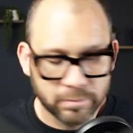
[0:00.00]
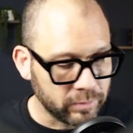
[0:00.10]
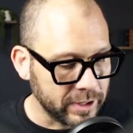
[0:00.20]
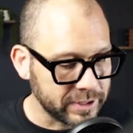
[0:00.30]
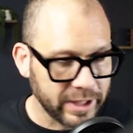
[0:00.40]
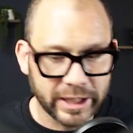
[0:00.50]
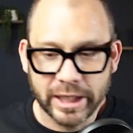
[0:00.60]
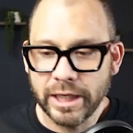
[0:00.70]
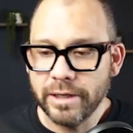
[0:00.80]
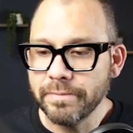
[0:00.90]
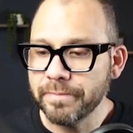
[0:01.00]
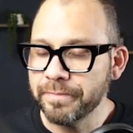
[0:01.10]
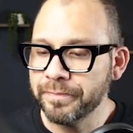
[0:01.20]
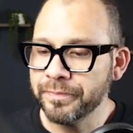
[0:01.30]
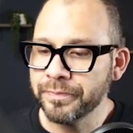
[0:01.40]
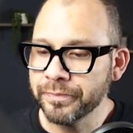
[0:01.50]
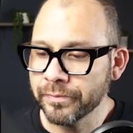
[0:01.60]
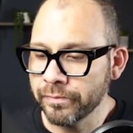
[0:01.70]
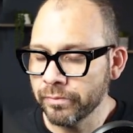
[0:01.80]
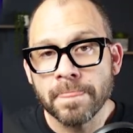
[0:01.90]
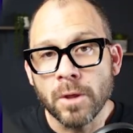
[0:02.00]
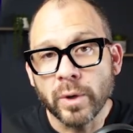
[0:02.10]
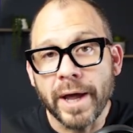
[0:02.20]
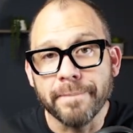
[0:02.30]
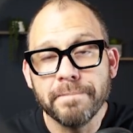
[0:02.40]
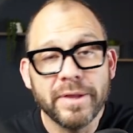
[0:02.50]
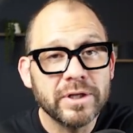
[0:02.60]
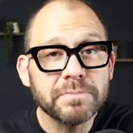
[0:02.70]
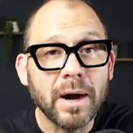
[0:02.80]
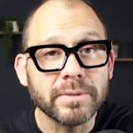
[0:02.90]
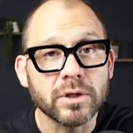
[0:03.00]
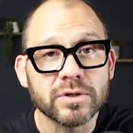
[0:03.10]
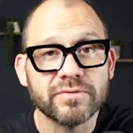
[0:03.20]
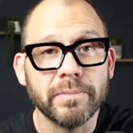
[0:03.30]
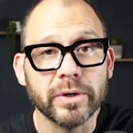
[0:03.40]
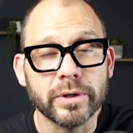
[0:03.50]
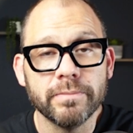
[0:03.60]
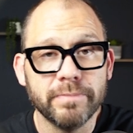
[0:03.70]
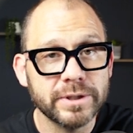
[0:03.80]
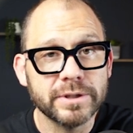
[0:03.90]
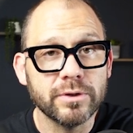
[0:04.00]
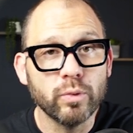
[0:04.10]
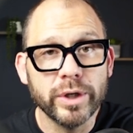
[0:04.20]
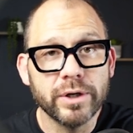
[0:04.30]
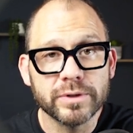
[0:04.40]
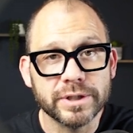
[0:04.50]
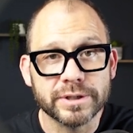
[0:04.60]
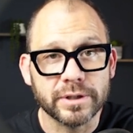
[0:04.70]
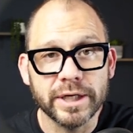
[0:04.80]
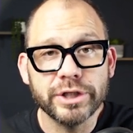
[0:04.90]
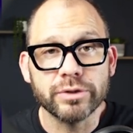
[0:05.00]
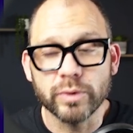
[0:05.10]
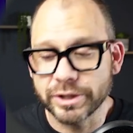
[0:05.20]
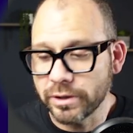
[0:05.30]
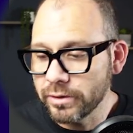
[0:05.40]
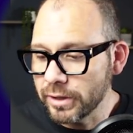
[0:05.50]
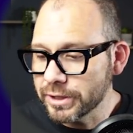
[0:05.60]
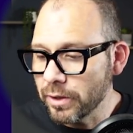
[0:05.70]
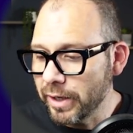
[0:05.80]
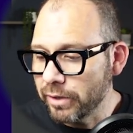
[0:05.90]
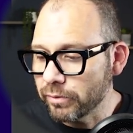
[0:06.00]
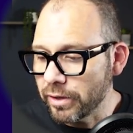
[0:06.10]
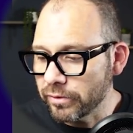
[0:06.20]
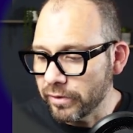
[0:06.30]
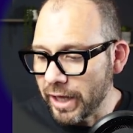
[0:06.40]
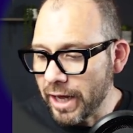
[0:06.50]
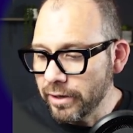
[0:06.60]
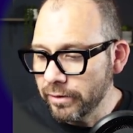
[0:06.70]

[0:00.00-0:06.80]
Press any key. Okay, and this probably looks familiar. This is the Windows installation wizard. Let's go ahead and run through that.